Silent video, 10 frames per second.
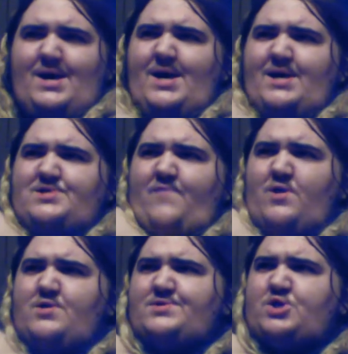As far as
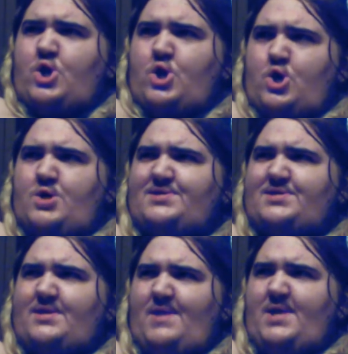current
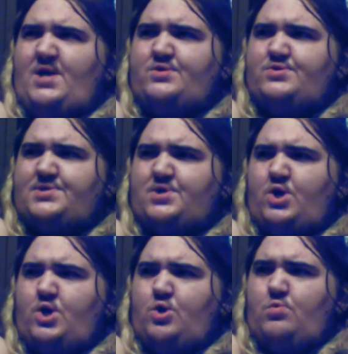comedians
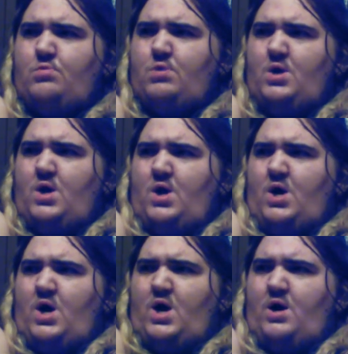go,
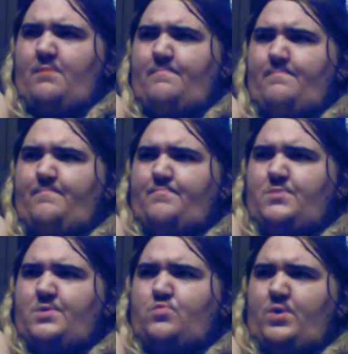um,
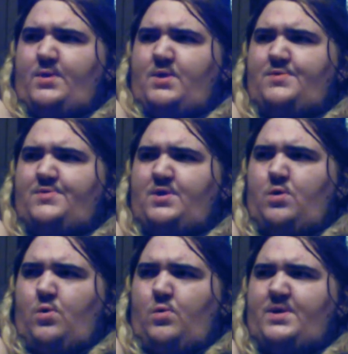really the
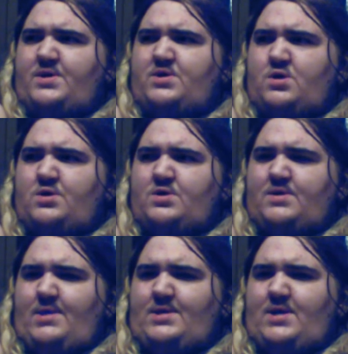only current
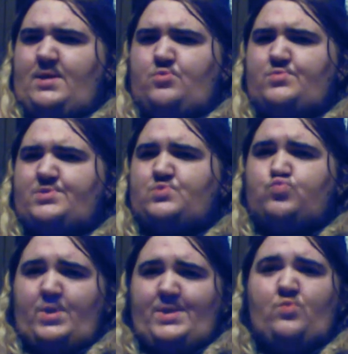comedian who has
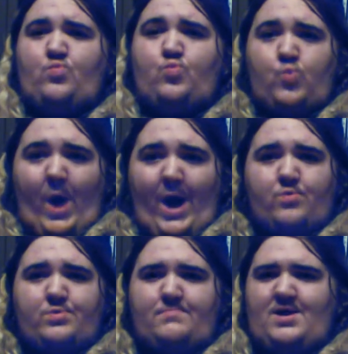really wowed
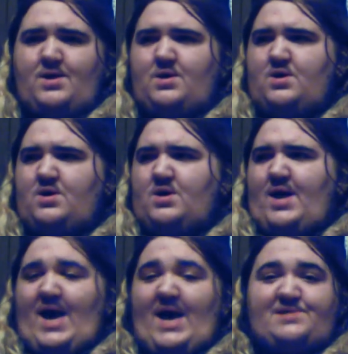me
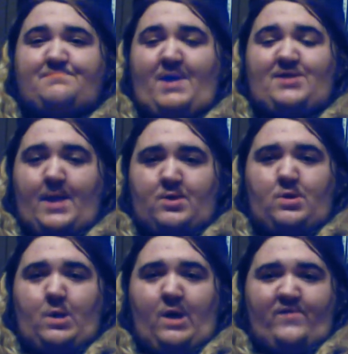has been Donald
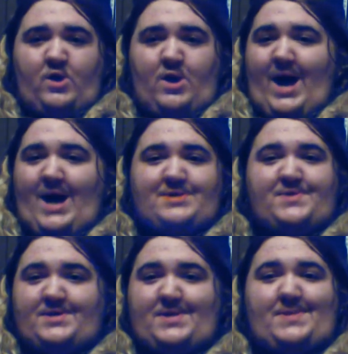Glover. I think
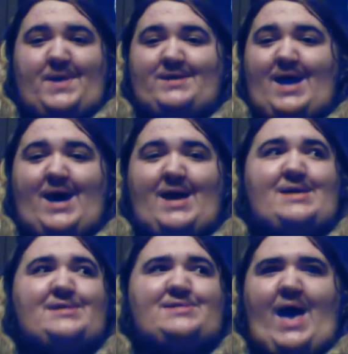that that guy is
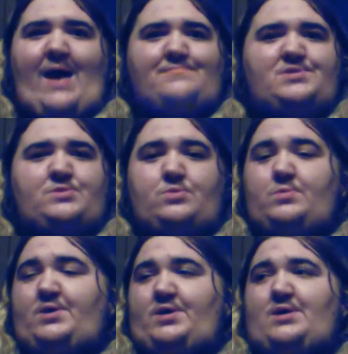
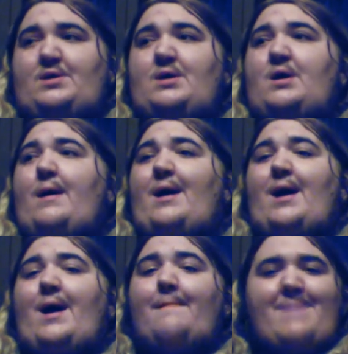absolutely
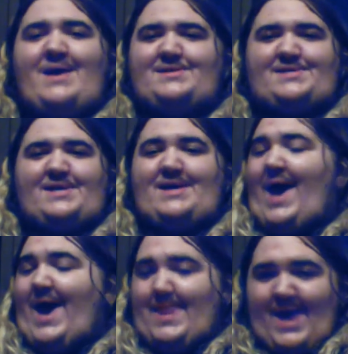amazing at
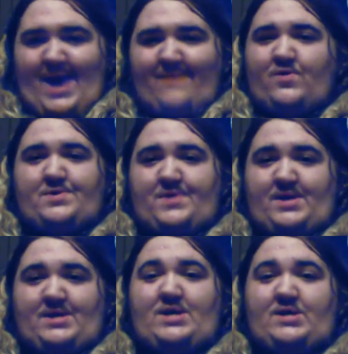everything
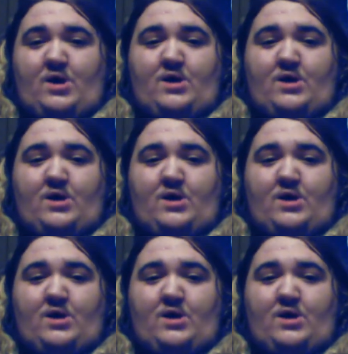he does.